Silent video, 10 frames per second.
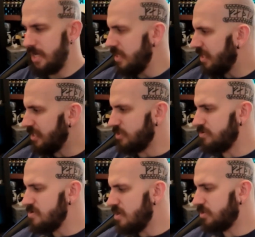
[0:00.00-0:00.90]
It's
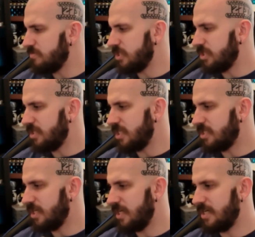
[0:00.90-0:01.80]
not too much
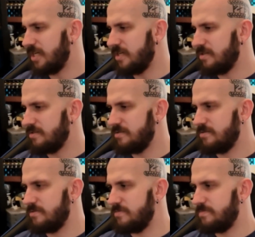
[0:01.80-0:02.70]
detailing,
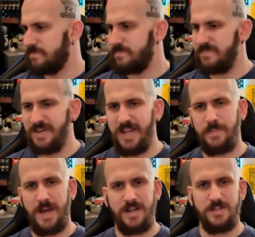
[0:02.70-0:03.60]
little
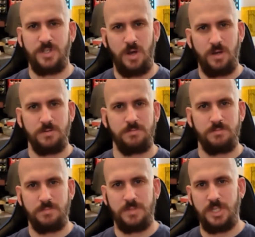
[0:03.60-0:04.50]
parts on
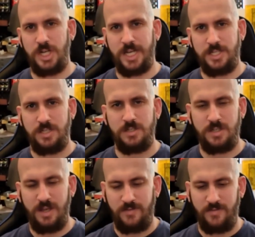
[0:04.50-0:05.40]
the chest and
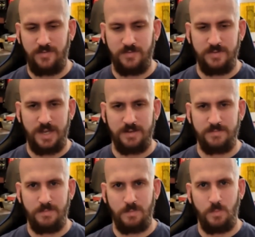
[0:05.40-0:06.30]
stuff,
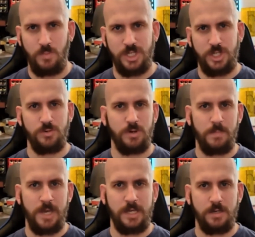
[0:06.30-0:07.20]
which you can
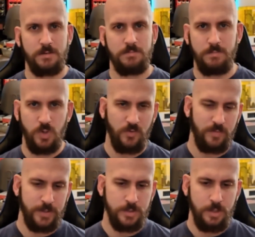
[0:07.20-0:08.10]
make
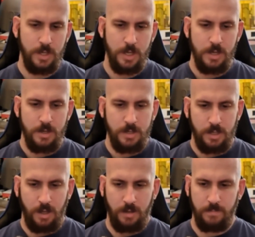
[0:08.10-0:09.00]
movable.
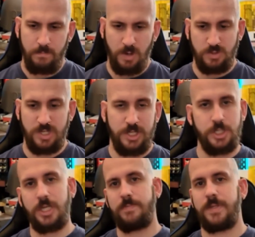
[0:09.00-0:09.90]
Mostly just
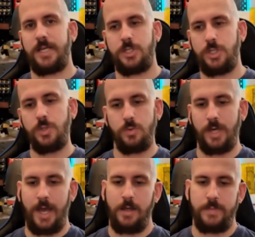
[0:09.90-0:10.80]
keeping that to the
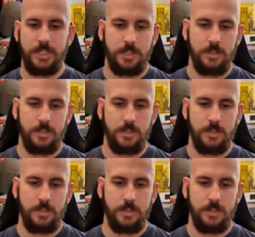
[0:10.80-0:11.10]
helmet.